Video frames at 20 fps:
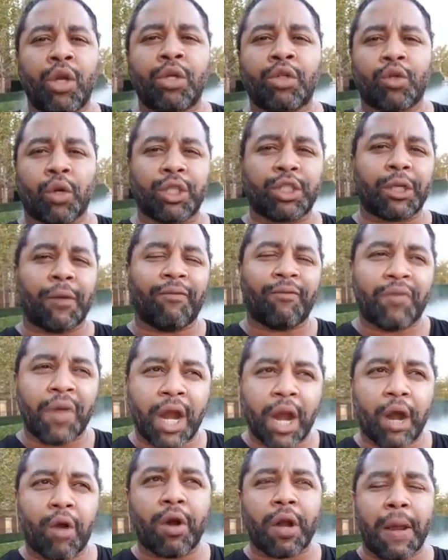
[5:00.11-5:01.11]
So it's
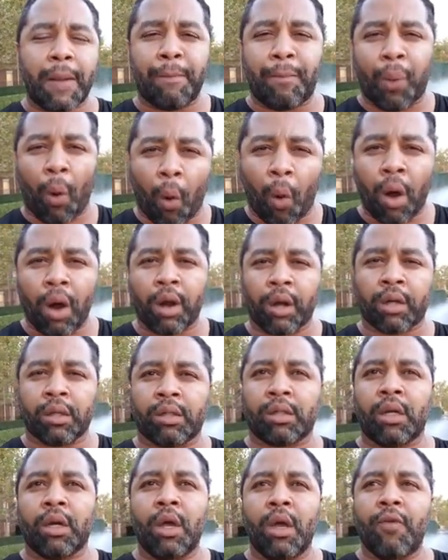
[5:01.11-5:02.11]
very important
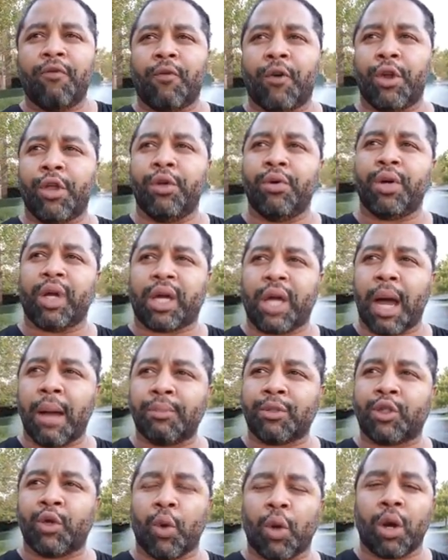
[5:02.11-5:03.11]
for you to
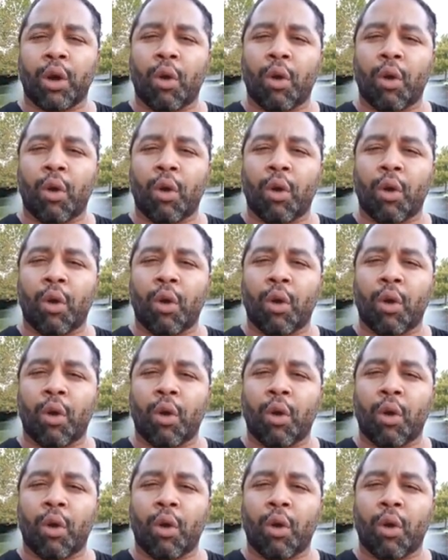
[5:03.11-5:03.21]
come to an